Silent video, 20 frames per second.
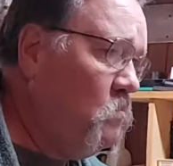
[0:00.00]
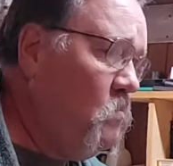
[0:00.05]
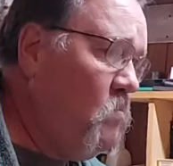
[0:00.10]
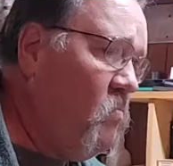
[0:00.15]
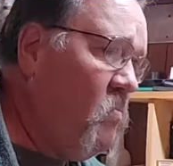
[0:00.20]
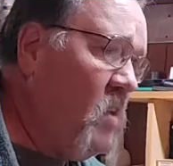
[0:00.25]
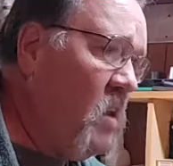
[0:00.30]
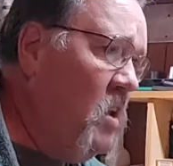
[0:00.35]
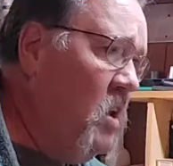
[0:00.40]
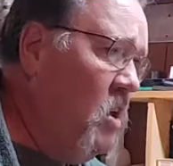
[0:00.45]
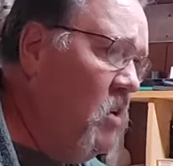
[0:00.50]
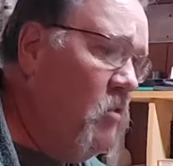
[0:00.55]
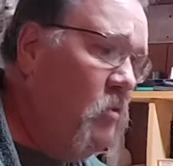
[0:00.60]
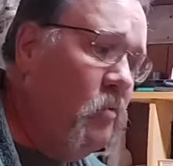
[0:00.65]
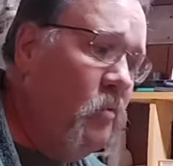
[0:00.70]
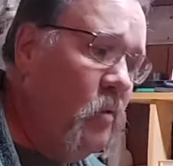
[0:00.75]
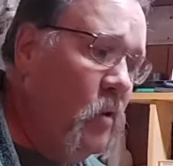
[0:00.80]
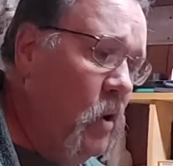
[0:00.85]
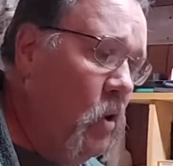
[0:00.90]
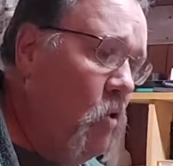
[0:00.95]

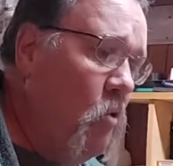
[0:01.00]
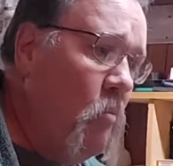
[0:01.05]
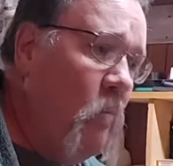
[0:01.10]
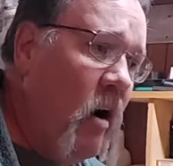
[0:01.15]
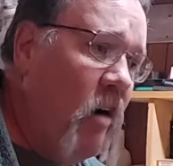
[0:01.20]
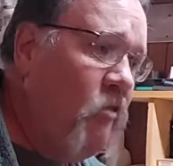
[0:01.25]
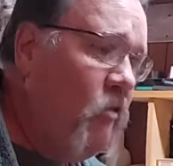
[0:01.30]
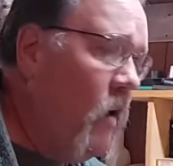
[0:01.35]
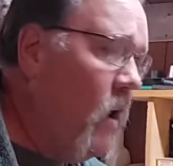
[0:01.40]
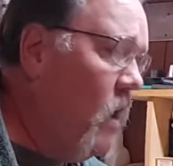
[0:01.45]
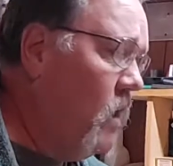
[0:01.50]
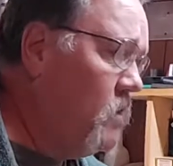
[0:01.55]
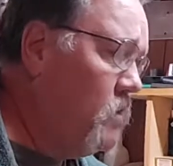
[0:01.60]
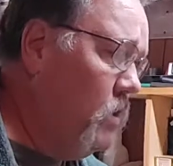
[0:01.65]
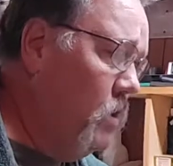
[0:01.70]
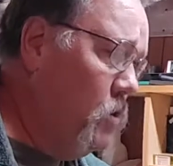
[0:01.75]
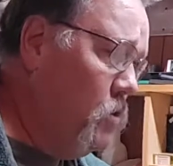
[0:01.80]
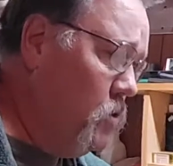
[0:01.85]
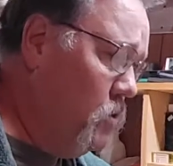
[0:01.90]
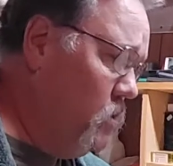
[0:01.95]
if my firing
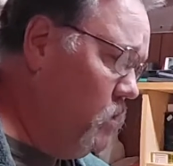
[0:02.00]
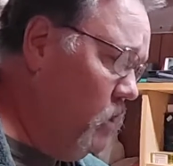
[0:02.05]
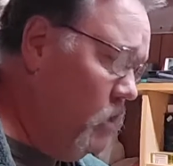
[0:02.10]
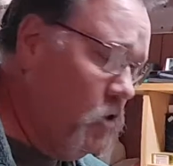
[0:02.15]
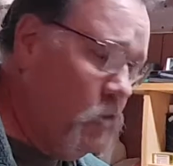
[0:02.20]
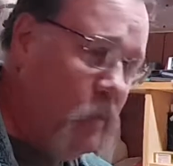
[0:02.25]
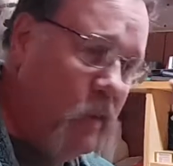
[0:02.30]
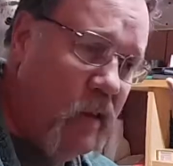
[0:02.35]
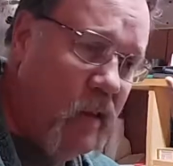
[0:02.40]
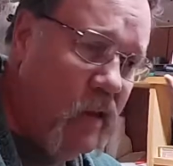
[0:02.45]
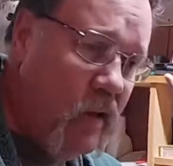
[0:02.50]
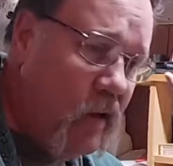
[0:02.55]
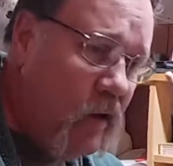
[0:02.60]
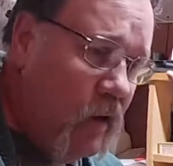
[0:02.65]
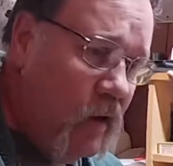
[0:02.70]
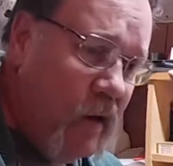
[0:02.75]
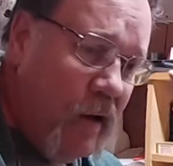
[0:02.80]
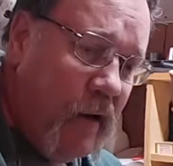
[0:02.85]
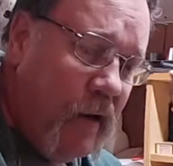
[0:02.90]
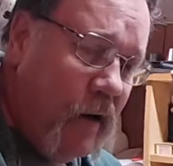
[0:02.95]
solution tells me that
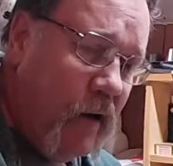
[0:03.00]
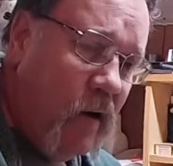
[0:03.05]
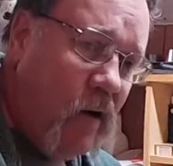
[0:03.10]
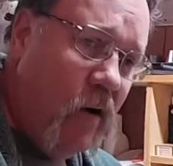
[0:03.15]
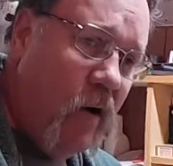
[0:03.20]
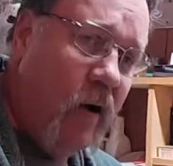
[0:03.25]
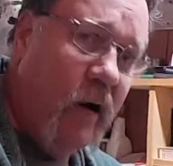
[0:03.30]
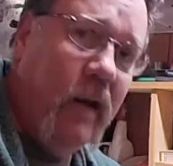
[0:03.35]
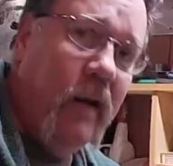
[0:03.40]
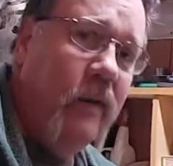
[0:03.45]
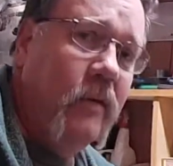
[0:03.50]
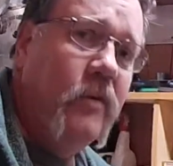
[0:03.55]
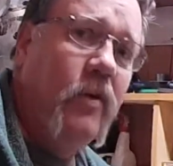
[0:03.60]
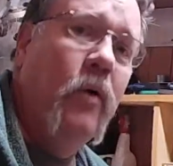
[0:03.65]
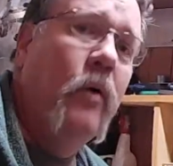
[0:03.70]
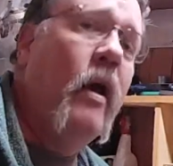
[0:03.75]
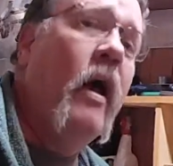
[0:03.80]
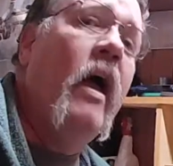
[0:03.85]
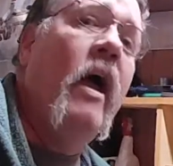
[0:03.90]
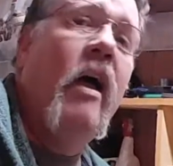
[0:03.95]
I need
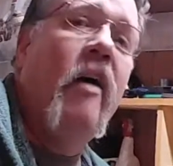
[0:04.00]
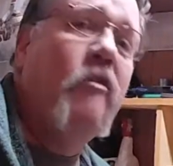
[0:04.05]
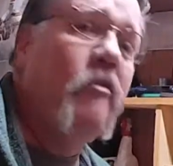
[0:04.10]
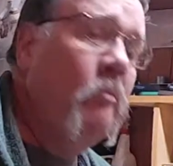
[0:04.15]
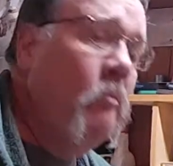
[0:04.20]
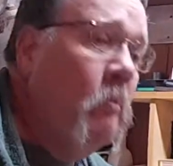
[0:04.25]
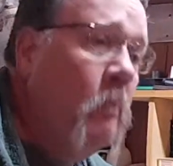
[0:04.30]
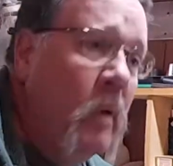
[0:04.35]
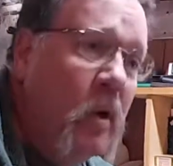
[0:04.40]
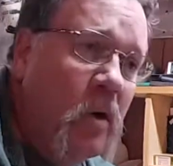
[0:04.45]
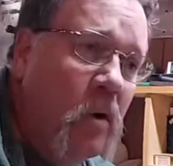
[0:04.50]
2.5 mil